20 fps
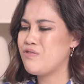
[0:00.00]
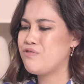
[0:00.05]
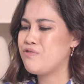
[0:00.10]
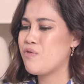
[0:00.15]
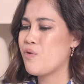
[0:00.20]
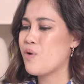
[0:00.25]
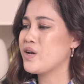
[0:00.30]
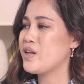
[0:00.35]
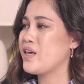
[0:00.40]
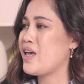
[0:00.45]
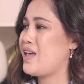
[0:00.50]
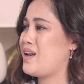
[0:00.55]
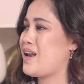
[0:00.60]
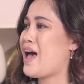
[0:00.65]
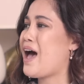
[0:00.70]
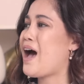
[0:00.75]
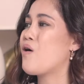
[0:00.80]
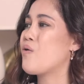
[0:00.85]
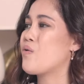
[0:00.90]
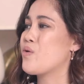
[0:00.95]
48
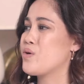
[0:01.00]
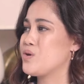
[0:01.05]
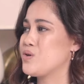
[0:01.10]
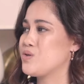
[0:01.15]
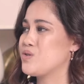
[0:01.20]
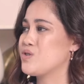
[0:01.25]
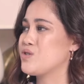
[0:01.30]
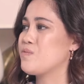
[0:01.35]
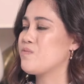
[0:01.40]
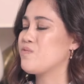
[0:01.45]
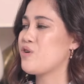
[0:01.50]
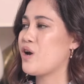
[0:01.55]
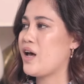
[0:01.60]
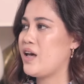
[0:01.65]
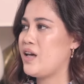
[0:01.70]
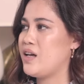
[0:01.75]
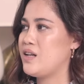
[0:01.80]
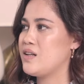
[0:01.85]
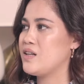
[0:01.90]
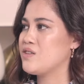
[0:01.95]
hours,
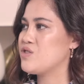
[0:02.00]
right?